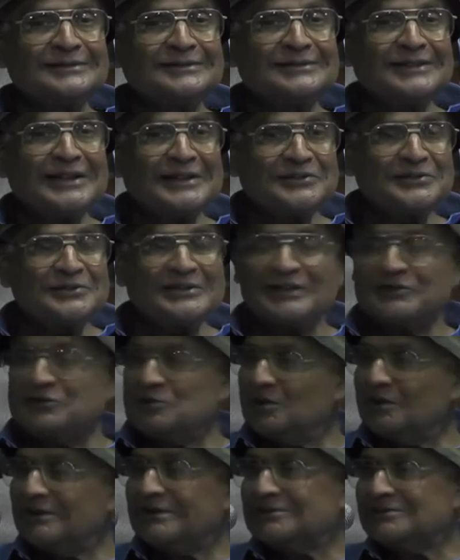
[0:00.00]
Just
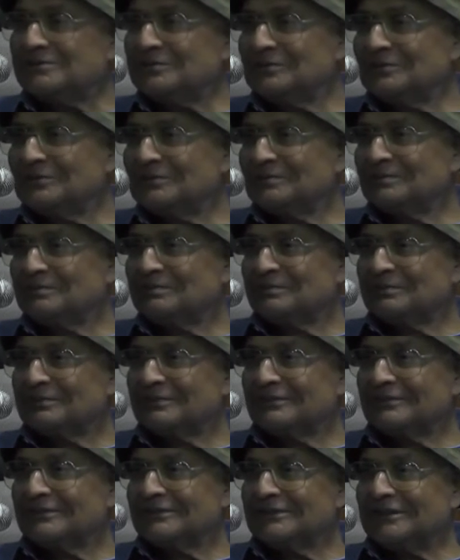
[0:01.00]
do it.
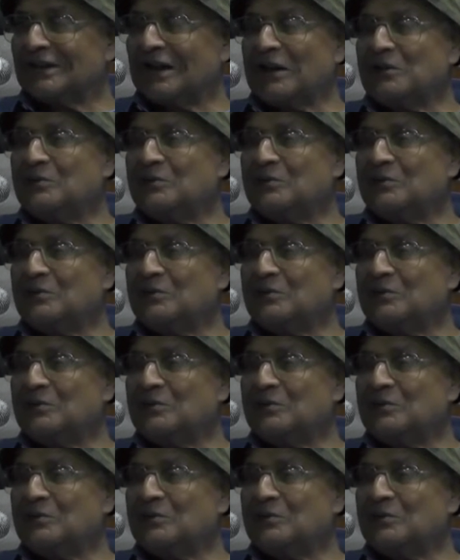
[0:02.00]
Now I